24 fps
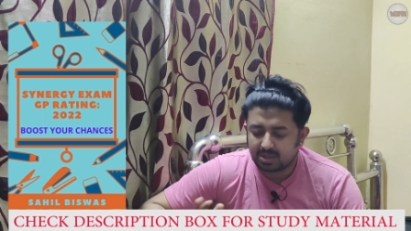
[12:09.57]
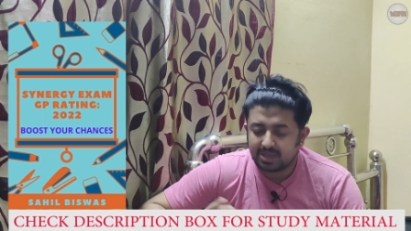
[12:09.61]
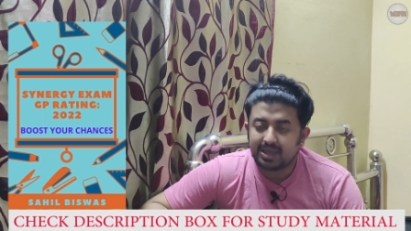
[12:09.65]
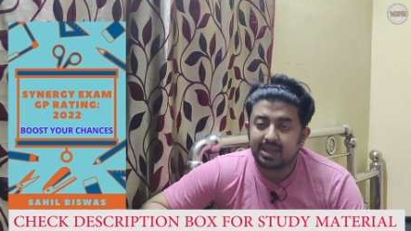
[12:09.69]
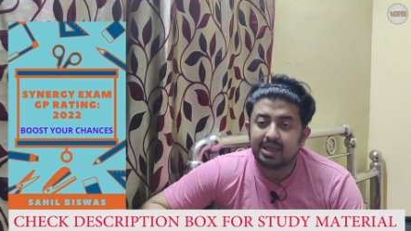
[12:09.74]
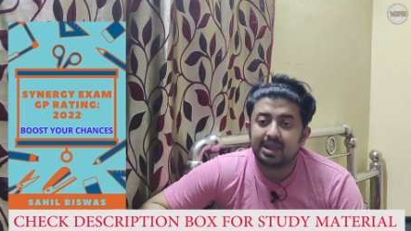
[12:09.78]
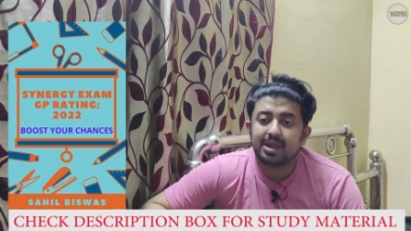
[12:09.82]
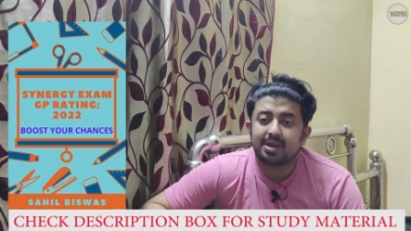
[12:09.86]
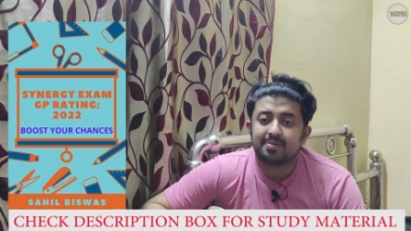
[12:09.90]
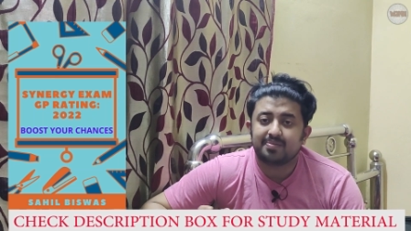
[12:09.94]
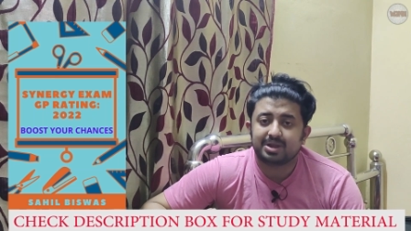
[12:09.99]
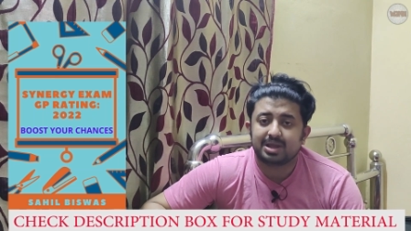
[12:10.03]

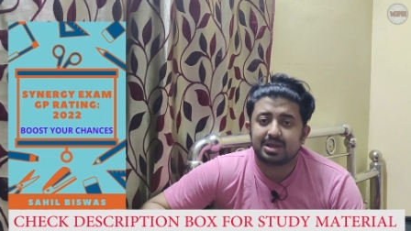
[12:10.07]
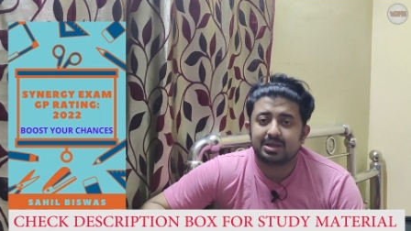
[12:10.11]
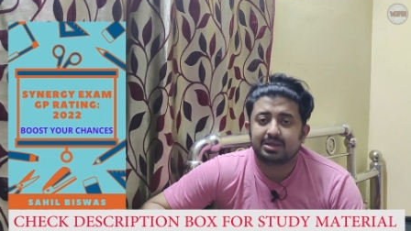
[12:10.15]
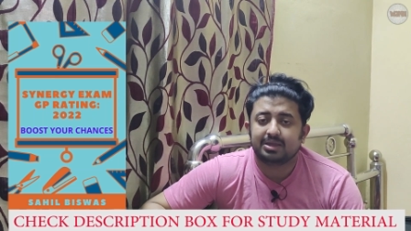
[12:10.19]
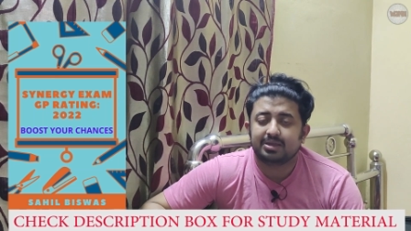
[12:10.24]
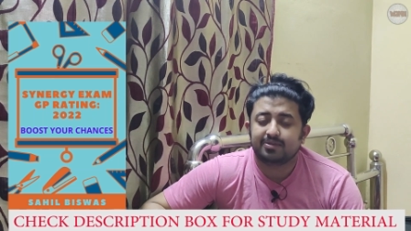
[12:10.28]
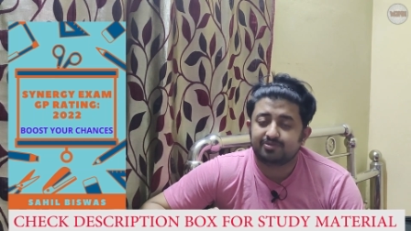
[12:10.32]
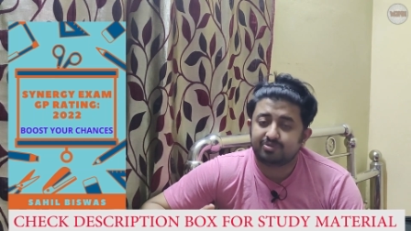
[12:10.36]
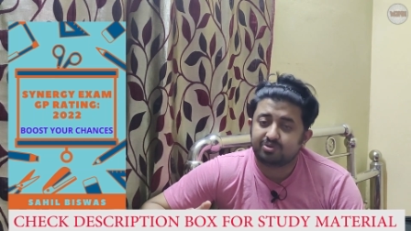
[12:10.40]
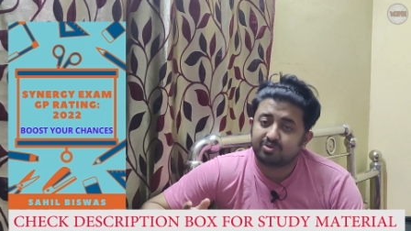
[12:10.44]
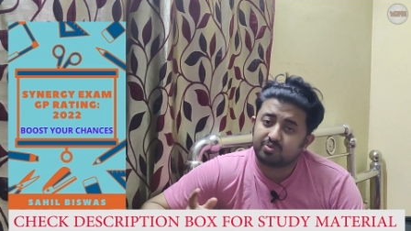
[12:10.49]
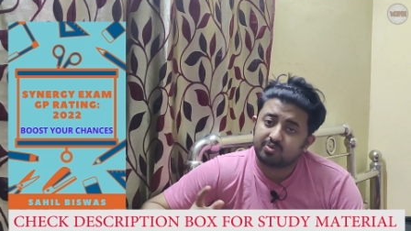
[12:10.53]
Again I'm
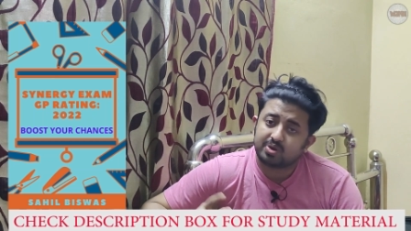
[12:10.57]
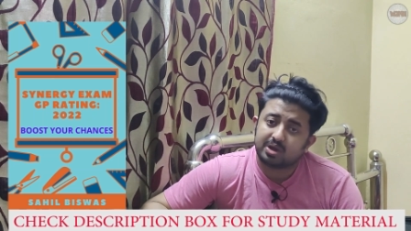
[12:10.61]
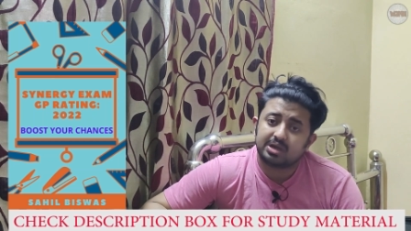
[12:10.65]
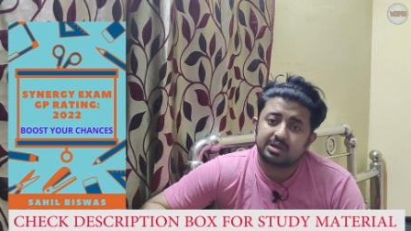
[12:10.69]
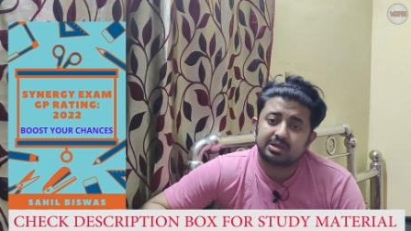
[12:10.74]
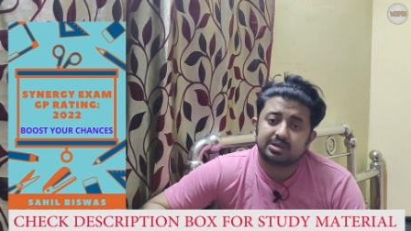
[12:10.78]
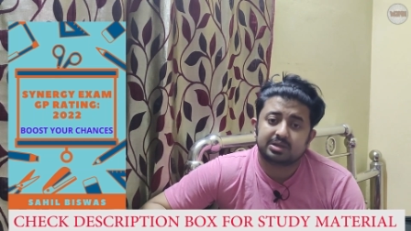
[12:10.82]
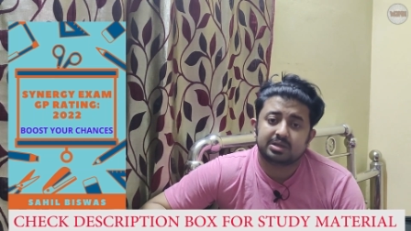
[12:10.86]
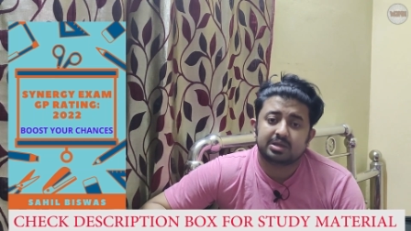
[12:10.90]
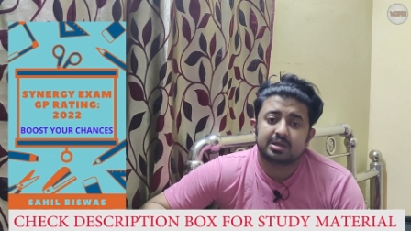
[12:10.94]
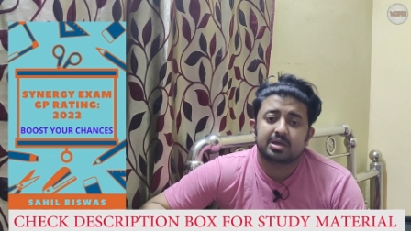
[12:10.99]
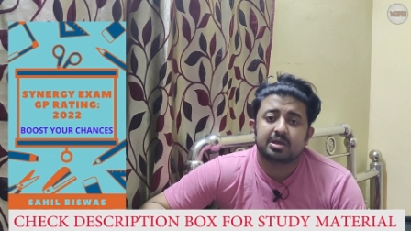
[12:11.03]
telling, if you
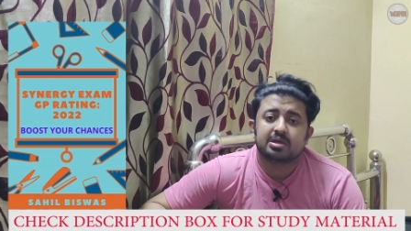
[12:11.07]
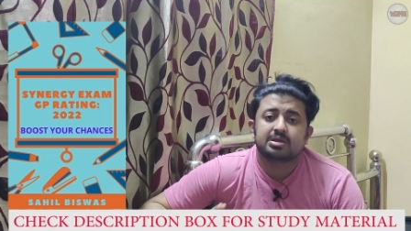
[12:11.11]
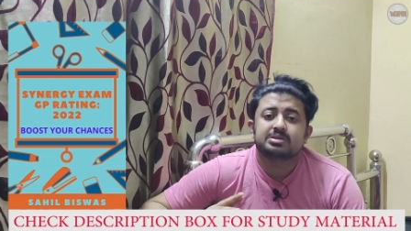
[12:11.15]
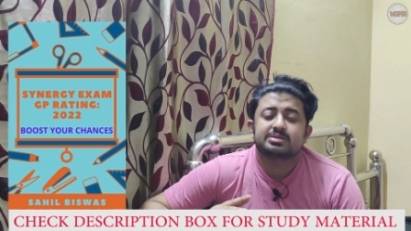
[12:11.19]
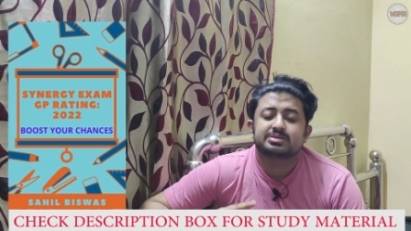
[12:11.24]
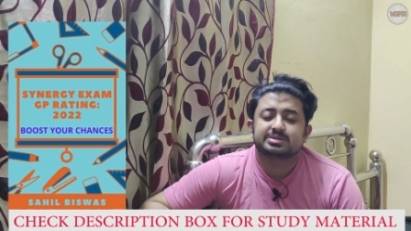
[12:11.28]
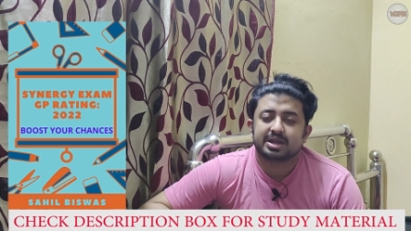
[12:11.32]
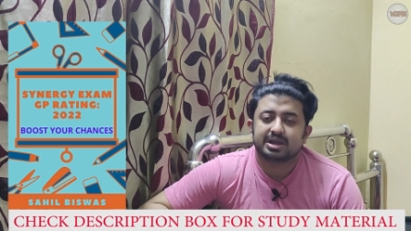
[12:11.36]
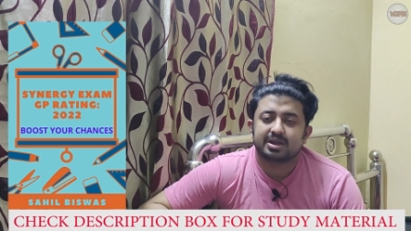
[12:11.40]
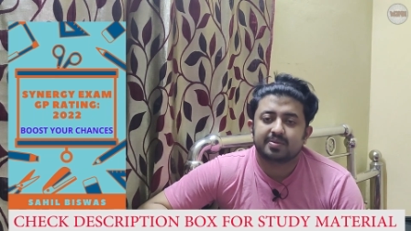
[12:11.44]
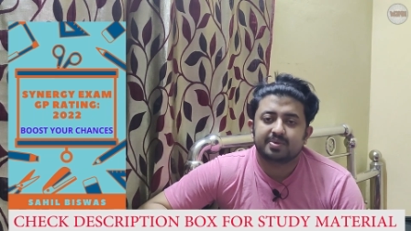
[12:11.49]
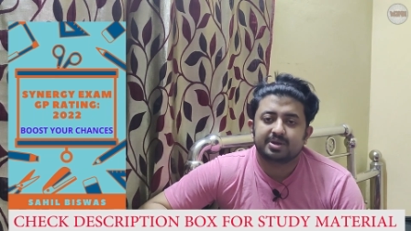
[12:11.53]
want
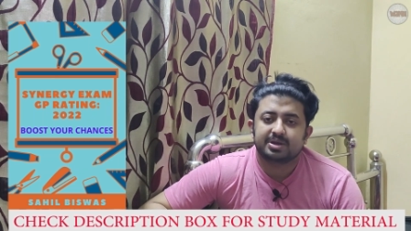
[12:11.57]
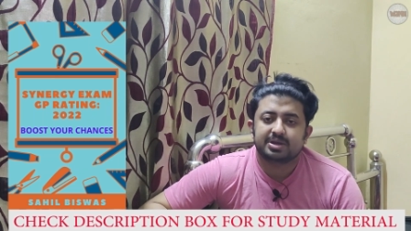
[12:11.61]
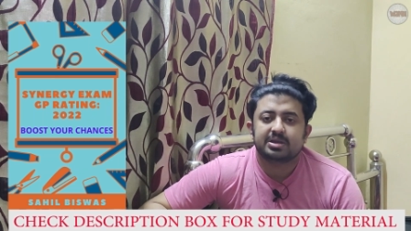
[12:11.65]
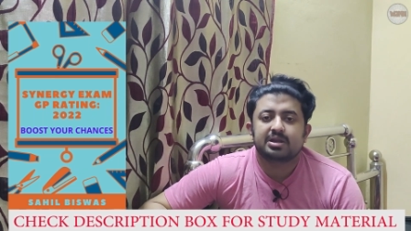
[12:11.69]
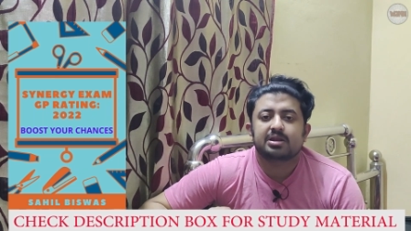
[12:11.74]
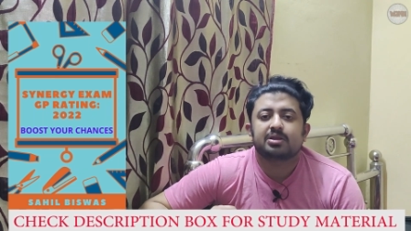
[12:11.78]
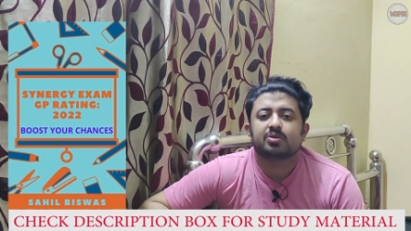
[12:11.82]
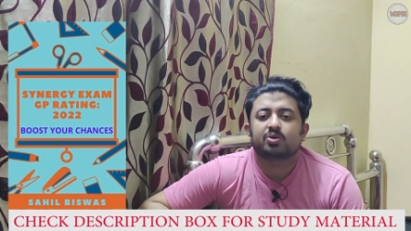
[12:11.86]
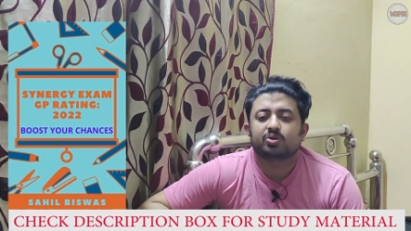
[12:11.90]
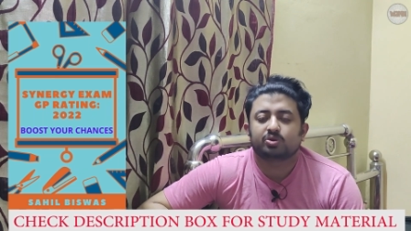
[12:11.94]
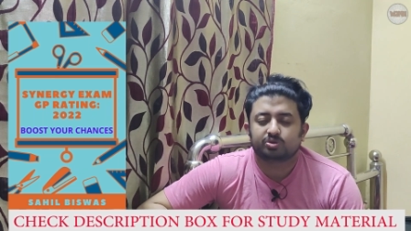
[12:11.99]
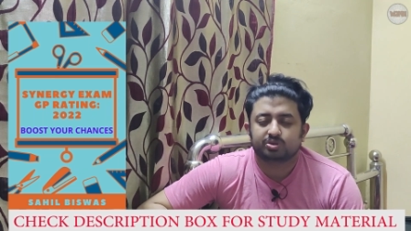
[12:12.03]
study
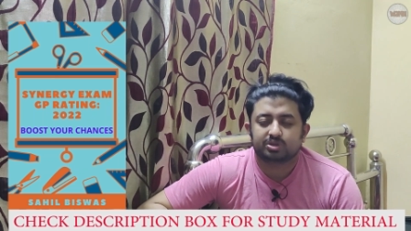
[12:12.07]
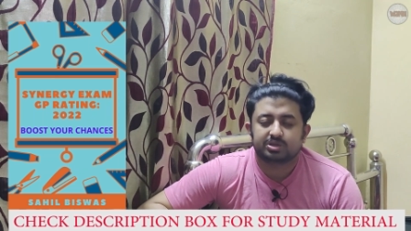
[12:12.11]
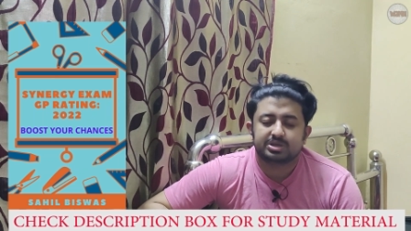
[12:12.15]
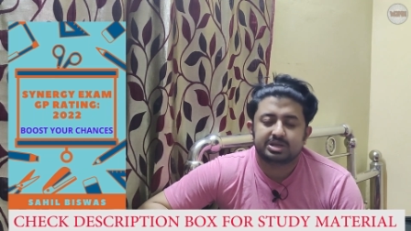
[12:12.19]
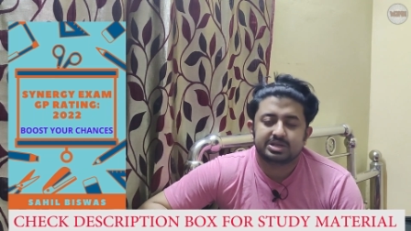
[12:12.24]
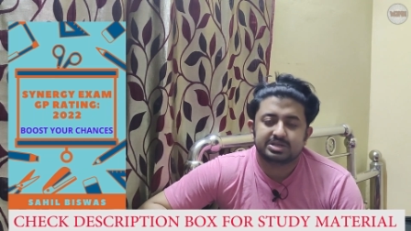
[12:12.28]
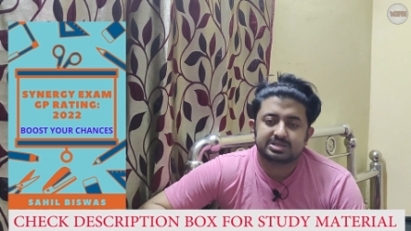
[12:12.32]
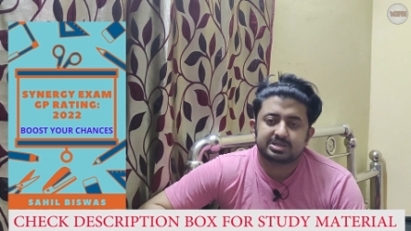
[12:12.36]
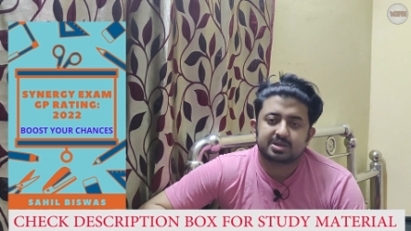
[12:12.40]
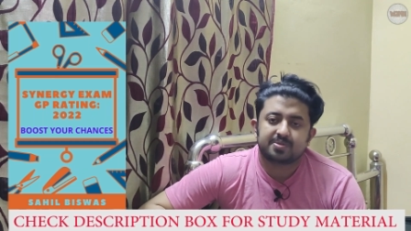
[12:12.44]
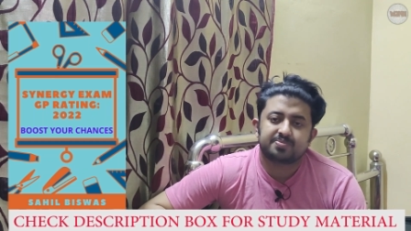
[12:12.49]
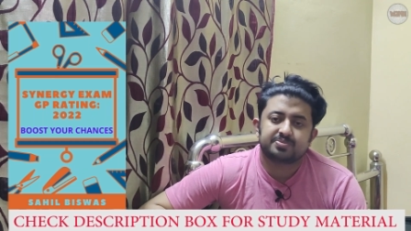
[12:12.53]
material, go to the
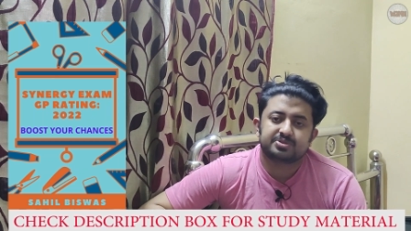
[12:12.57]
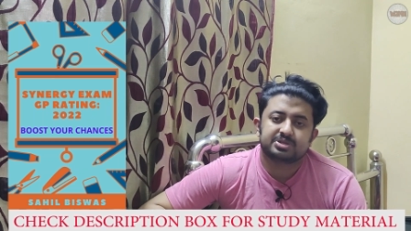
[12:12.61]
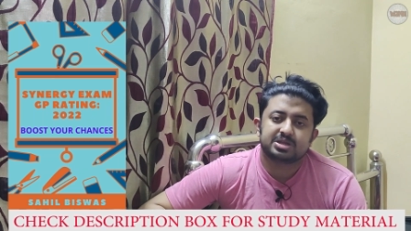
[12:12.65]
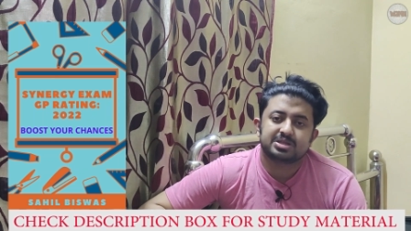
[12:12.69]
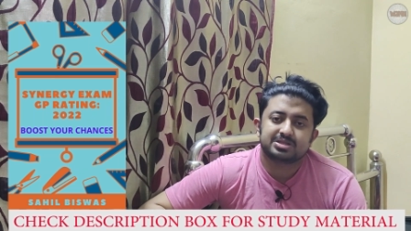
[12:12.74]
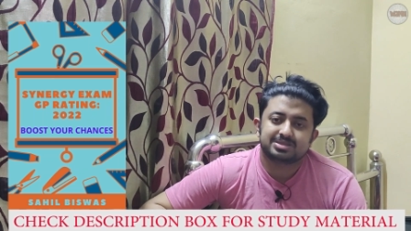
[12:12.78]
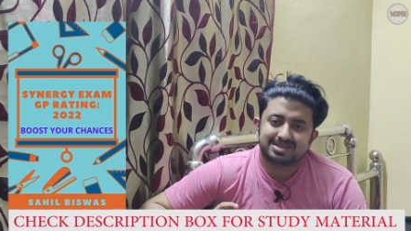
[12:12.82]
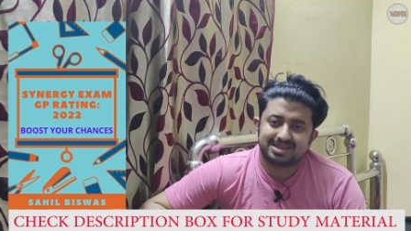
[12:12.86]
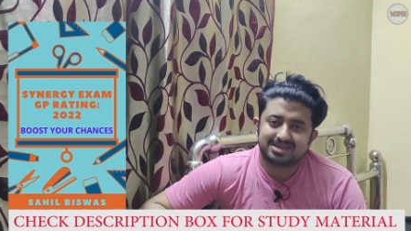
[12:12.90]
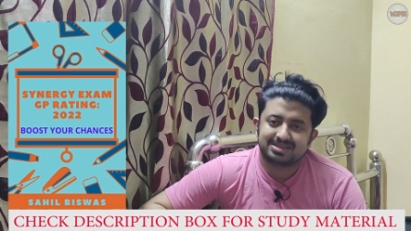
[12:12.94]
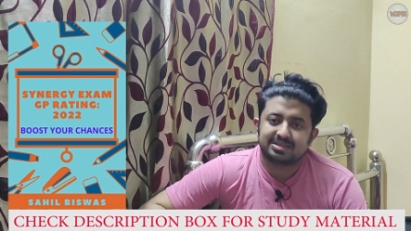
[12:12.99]
description,